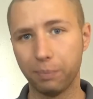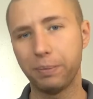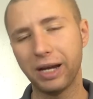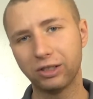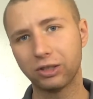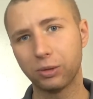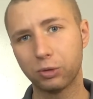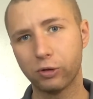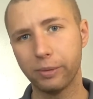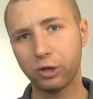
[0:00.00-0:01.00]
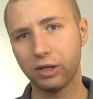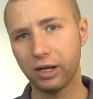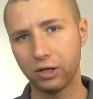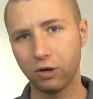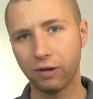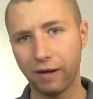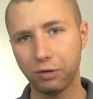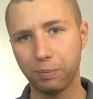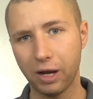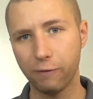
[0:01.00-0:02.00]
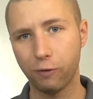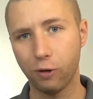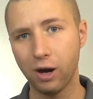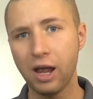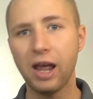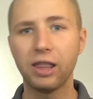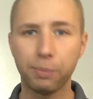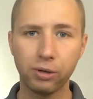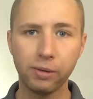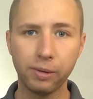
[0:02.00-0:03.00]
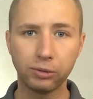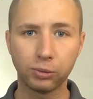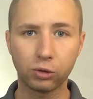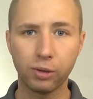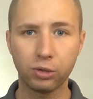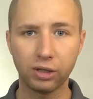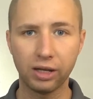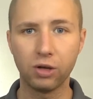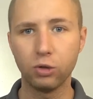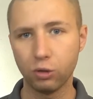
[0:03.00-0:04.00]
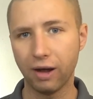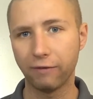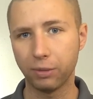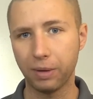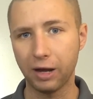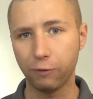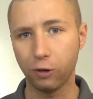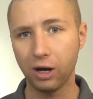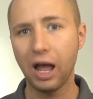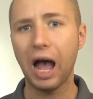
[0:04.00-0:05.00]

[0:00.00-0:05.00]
basic subscription that you don't have to pay for and the premium subscription that you do have to pay for.